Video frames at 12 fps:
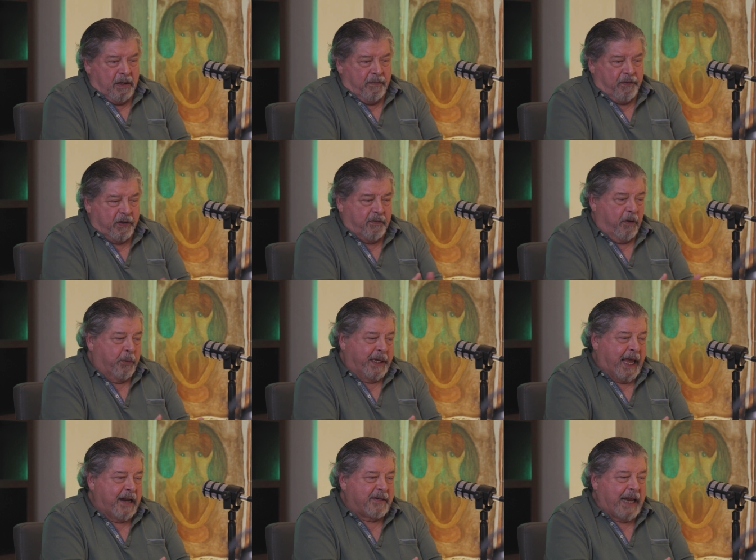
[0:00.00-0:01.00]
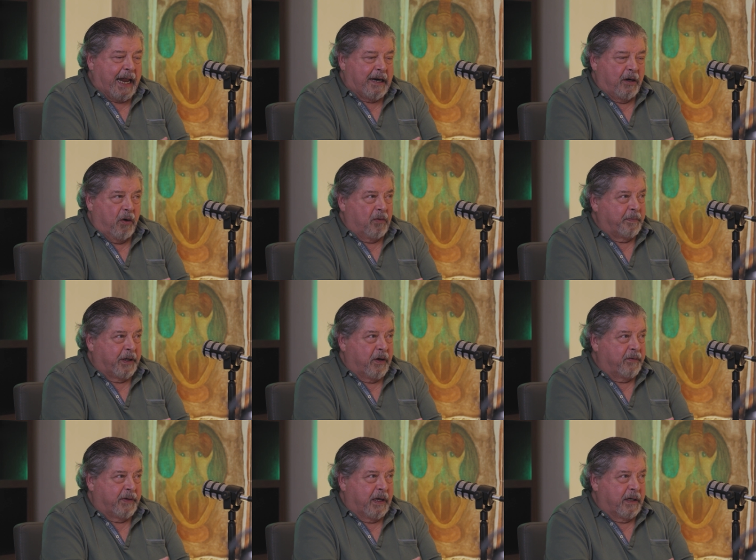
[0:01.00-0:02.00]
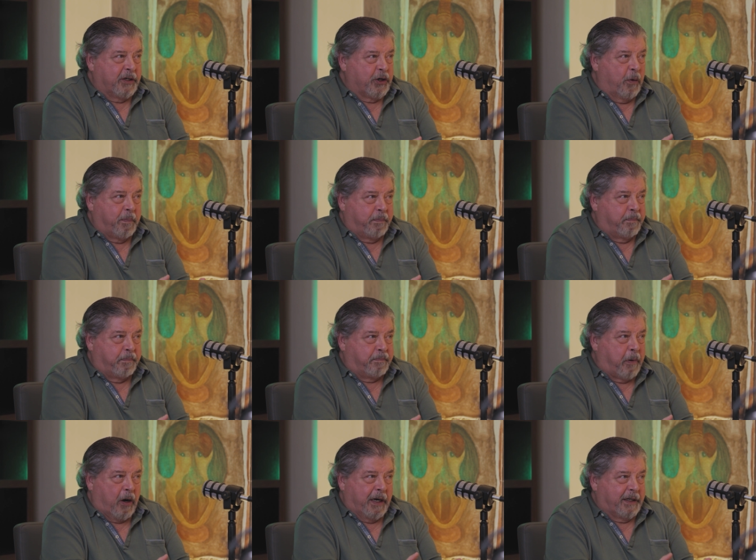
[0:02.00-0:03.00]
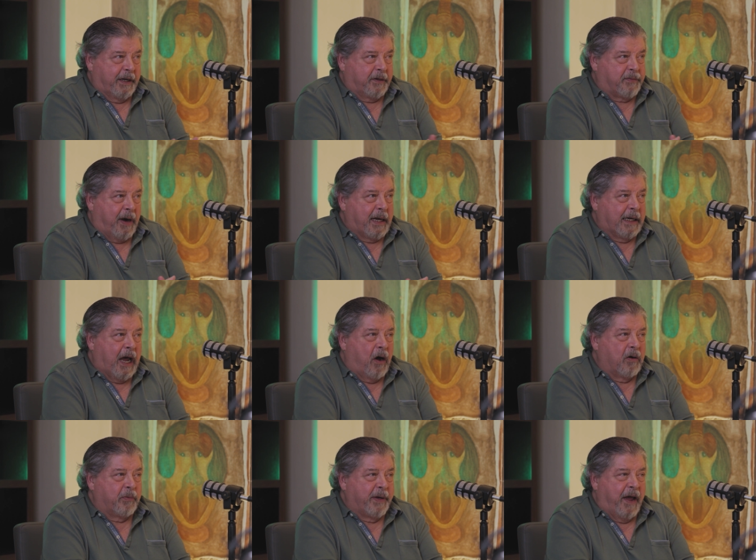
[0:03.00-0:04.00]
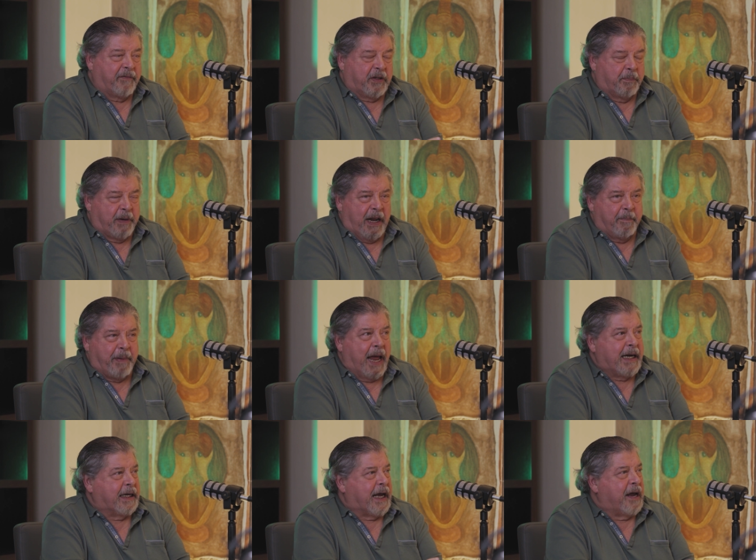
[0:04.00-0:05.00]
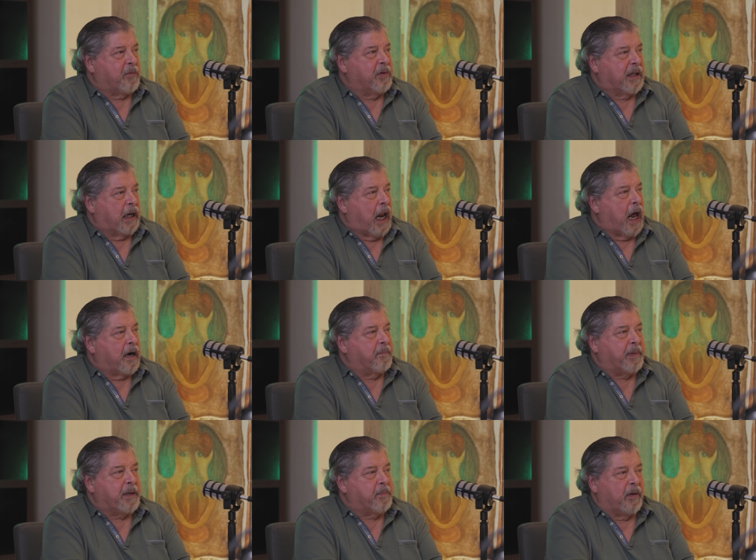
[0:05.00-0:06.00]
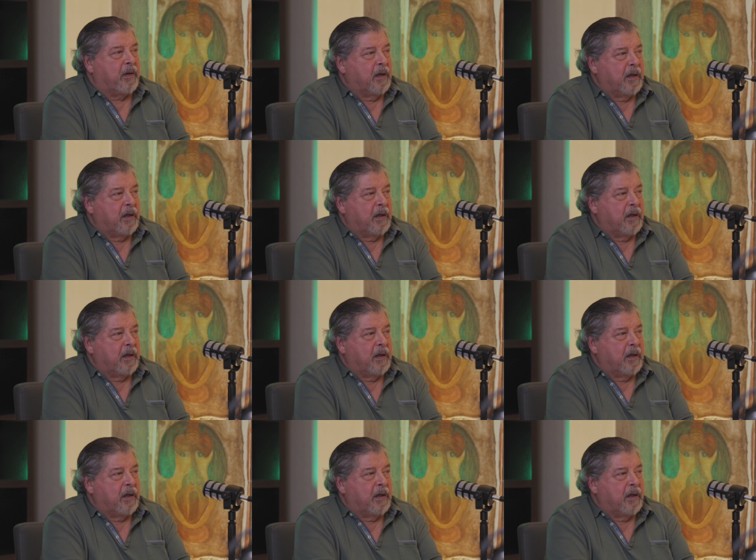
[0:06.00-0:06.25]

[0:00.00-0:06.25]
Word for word: first of all, we can't stand alone because the geopolitics right now, we have to play patty cake with a lot of people.